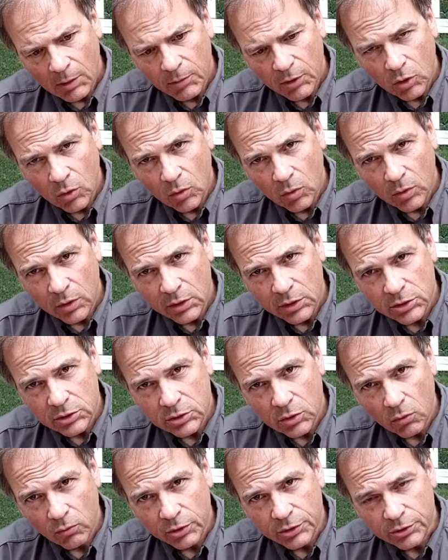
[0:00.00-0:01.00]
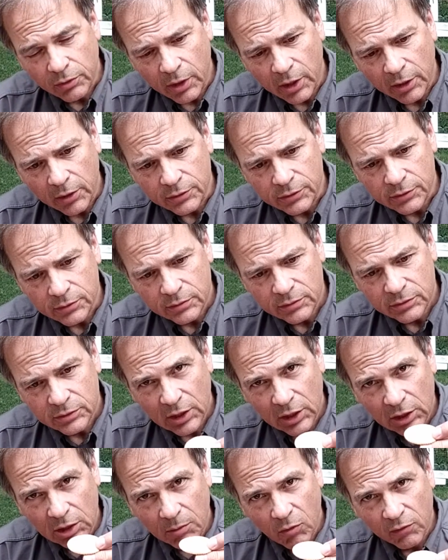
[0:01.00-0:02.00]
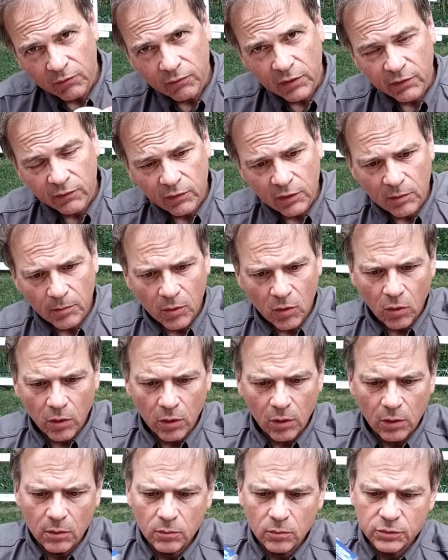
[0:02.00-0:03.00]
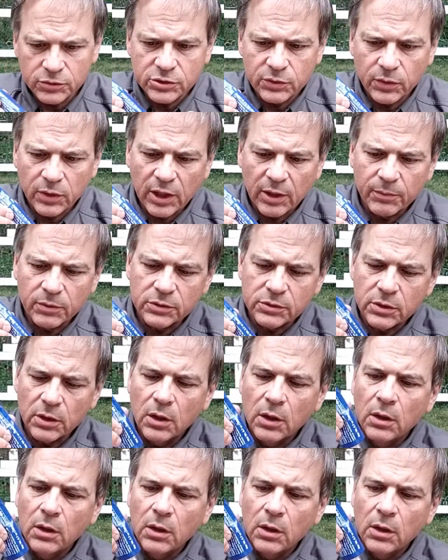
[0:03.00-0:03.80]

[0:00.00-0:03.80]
I'm going to go with one of these Ritz crackers. It's got a little more flavor, a little more oil. Let's see what happens.